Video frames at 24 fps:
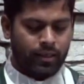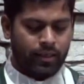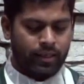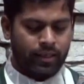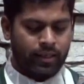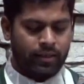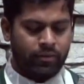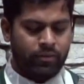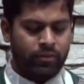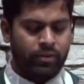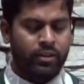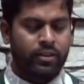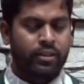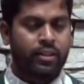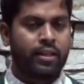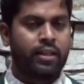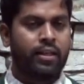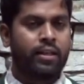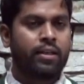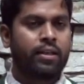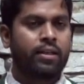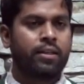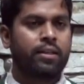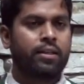
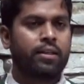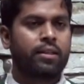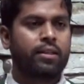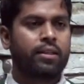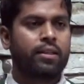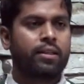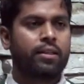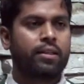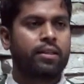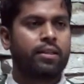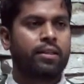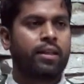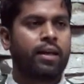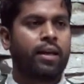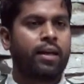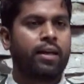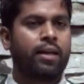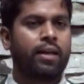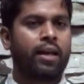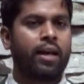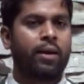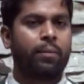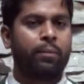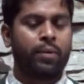everything
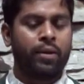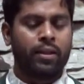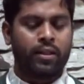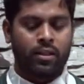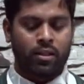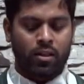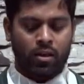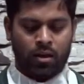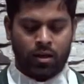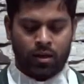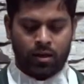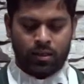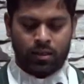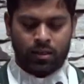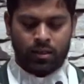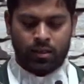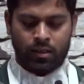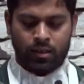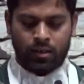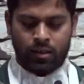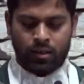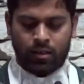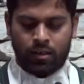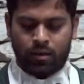that can be thought
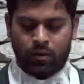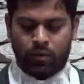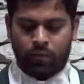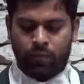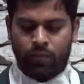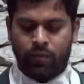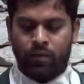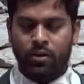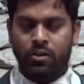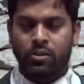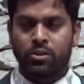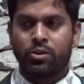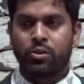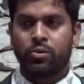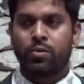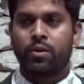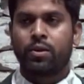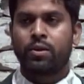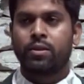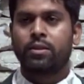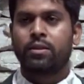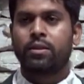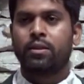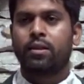
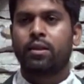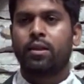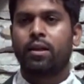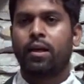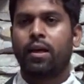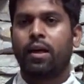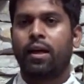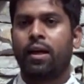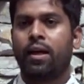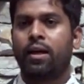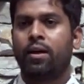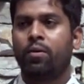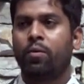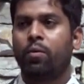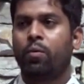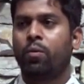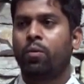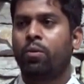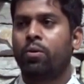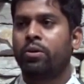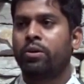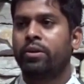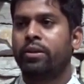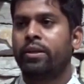virtuous and
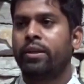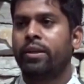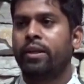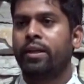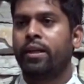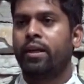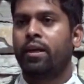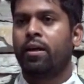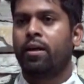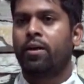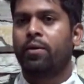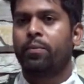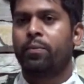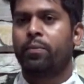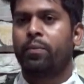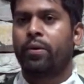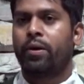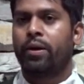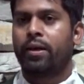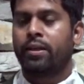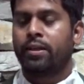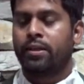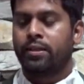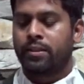worthy of
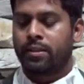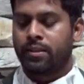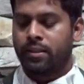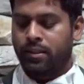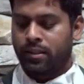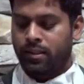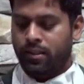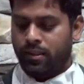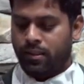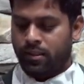praise.